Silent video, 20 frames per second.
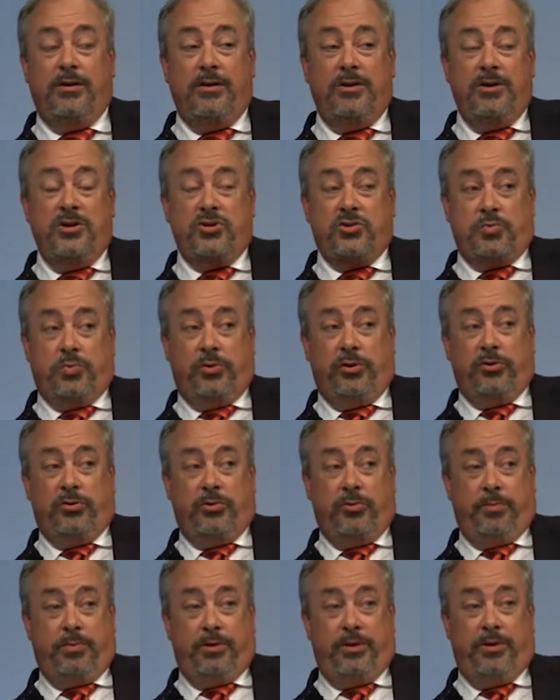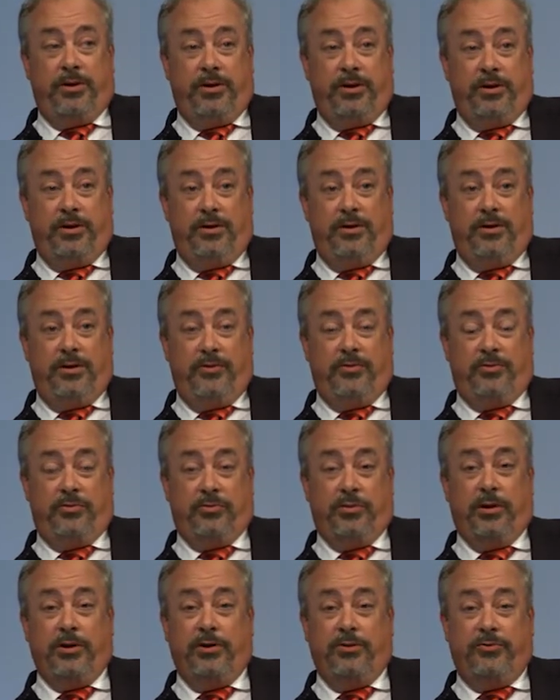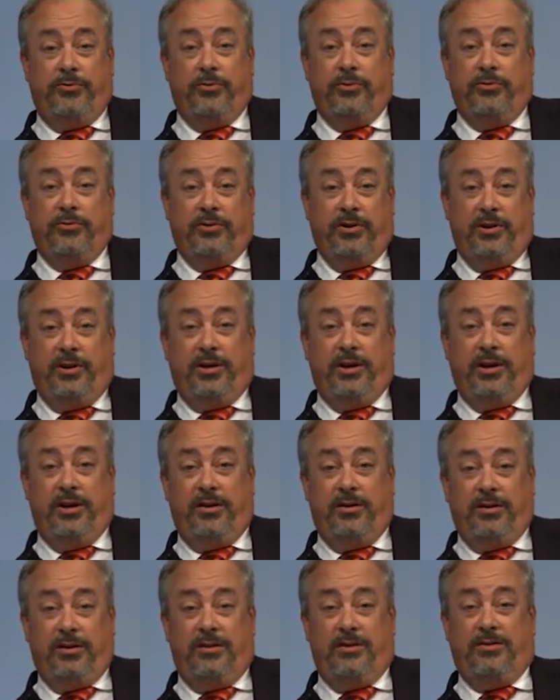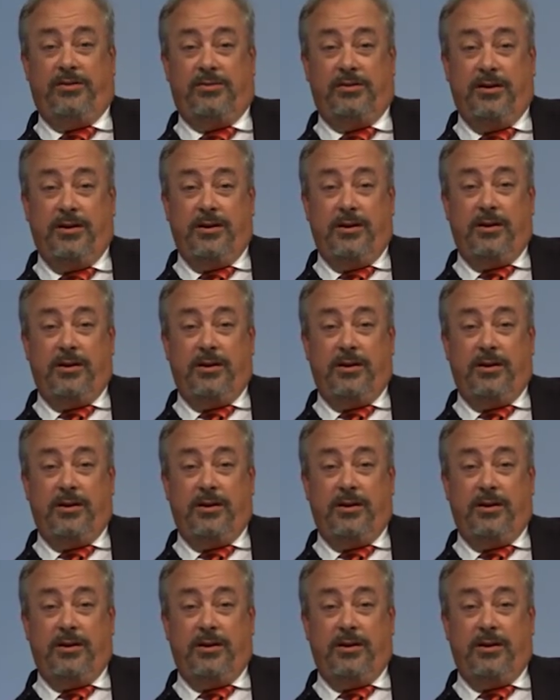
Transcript: Each political party, if it's running a full slate of candidates,